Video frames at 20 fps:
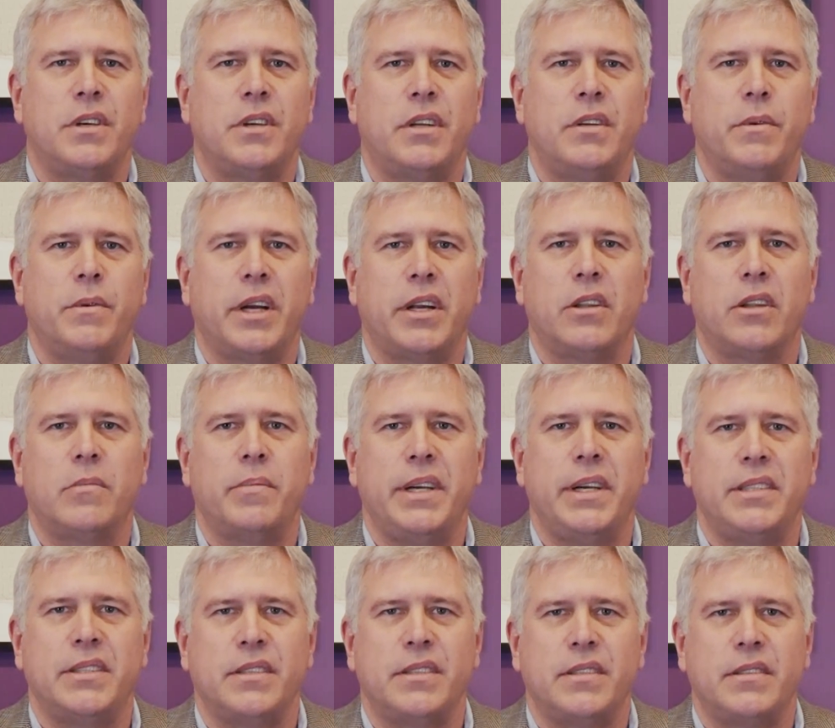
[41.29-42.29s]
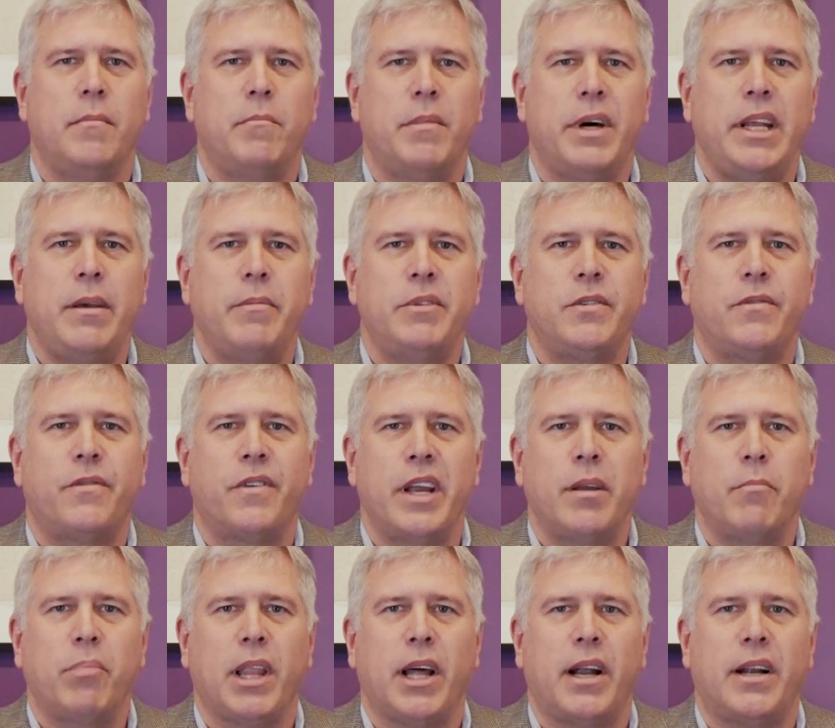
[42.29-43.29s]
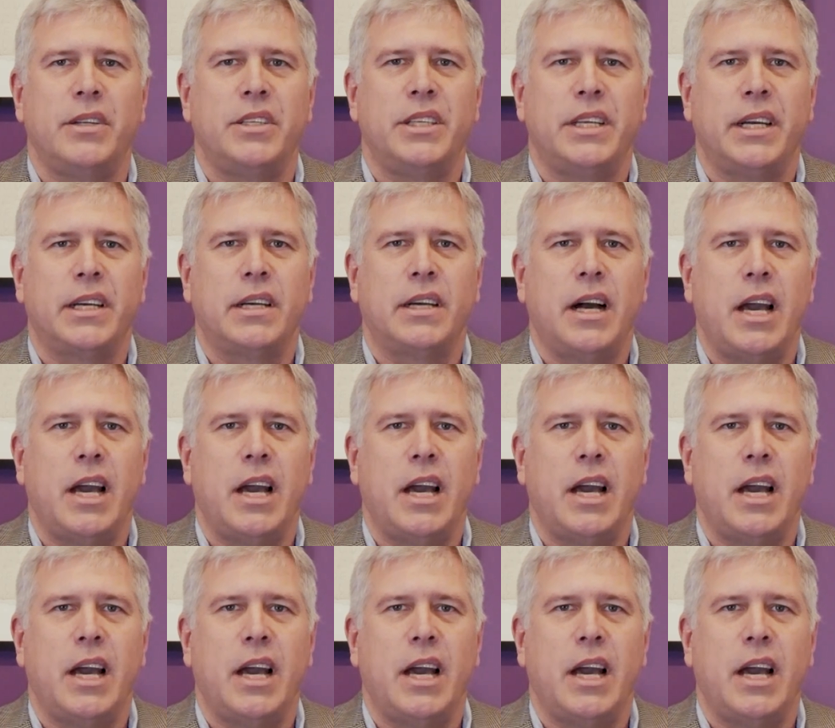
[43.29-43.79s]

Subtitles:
on a regular basis. My name is Frank Blaharczyk.